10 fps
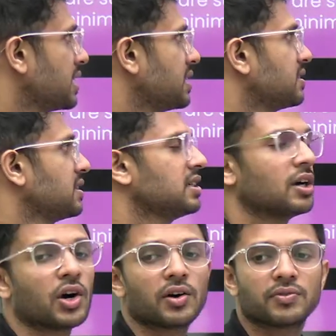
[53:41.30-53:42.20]
intensity
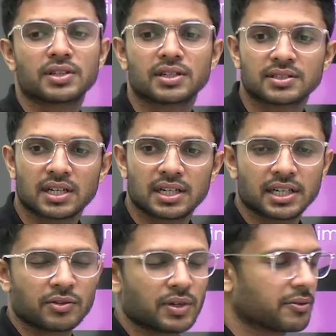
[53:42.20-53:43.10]
of the
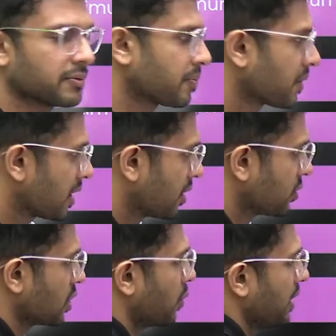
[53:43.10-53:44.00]
resultant wave. So